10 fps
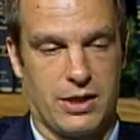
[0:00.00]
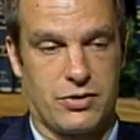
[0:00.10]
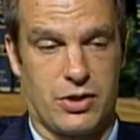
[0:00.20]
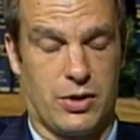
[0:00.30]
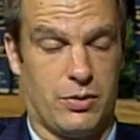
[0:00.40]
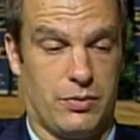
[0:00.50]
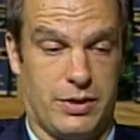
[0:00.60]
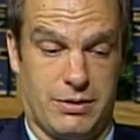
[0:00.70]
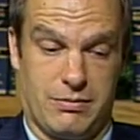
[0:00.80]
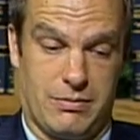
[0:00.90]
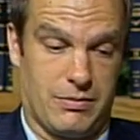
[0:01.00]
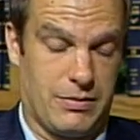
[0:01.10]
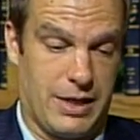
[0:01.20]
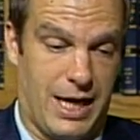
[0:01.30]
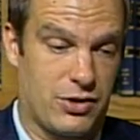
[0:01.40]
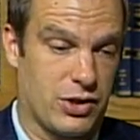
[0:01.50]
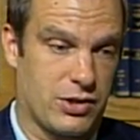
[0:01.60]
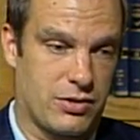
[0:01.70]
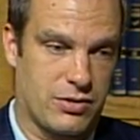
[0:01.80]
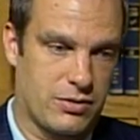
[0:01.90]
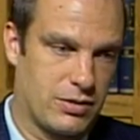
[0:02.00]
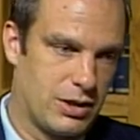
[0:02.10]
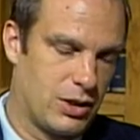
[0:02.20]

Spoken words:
So not just